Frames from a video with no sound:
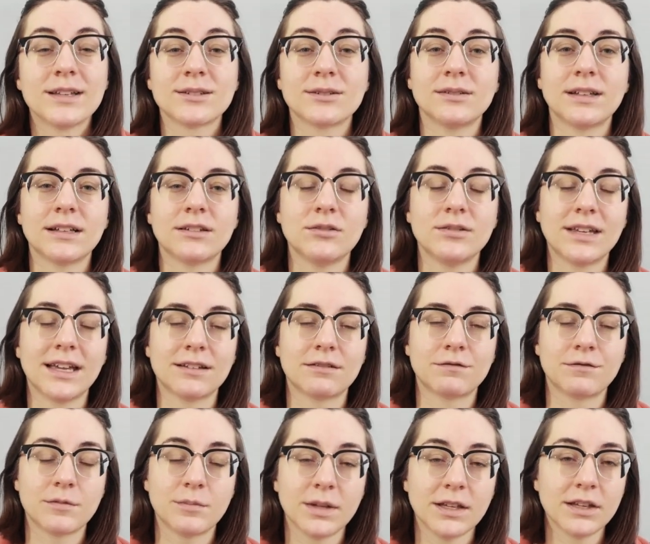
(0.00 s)
so that you
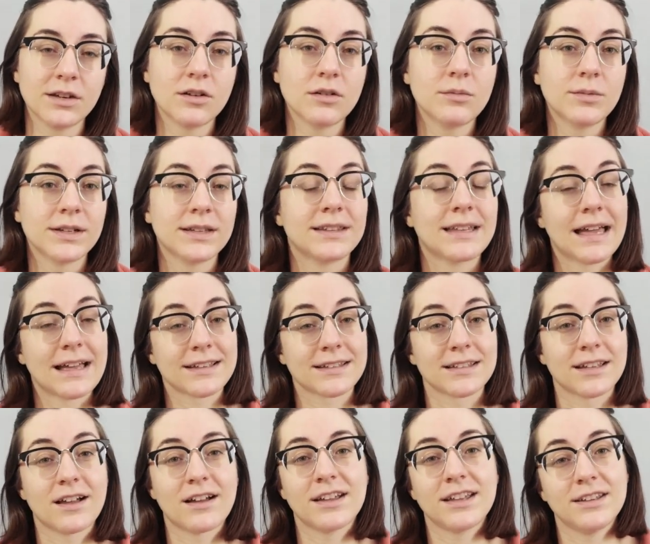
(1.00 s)
get familiar with
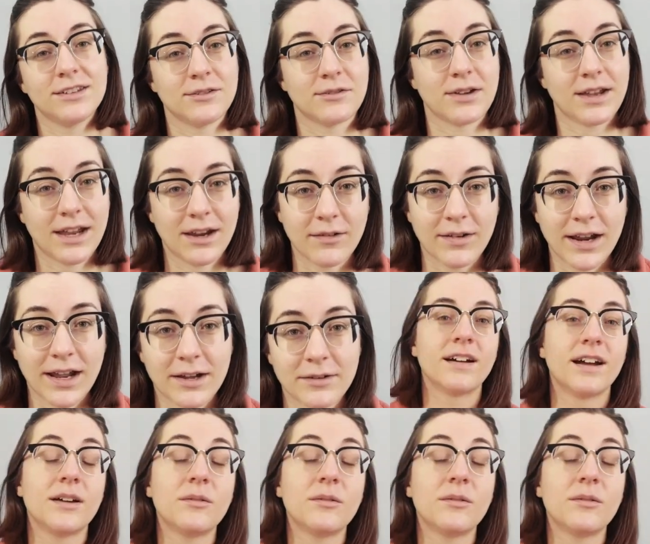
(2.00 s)
tax law in your area.